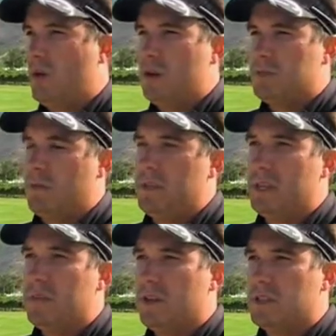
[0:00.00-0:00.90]
Core is probably
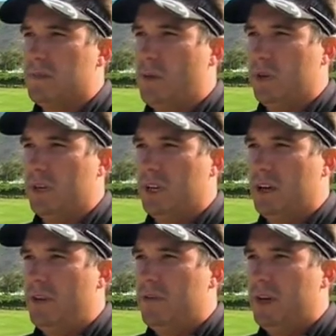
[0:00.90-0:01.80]
the most important
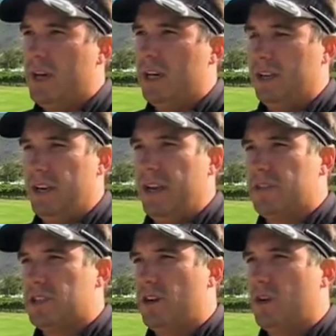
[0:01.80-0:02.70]
in golf you need to
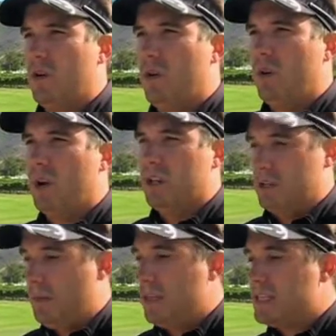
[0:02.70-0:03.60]
have a strong core
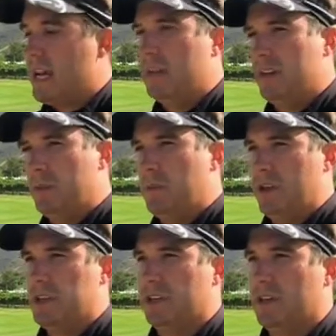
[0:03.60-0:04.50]
to maintain a good
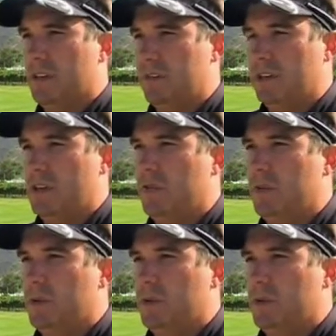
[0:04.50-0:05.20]
posture over the golf